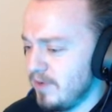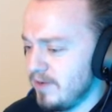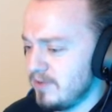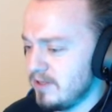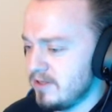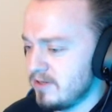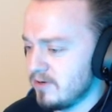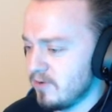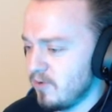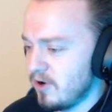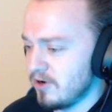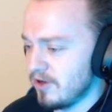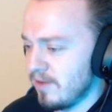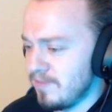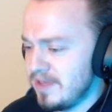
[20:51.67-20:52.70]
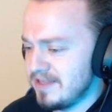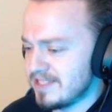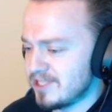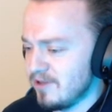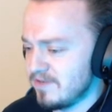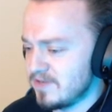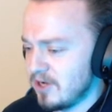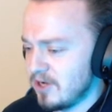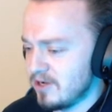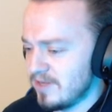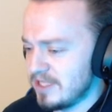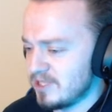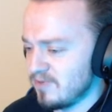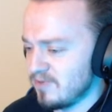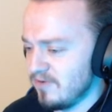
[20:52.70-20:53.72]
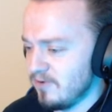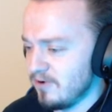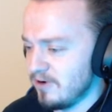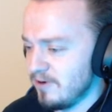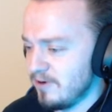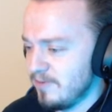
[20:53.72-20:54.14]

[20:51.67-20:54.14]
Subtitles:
Bubble or Water Gun? Me and Soul have talked about this before.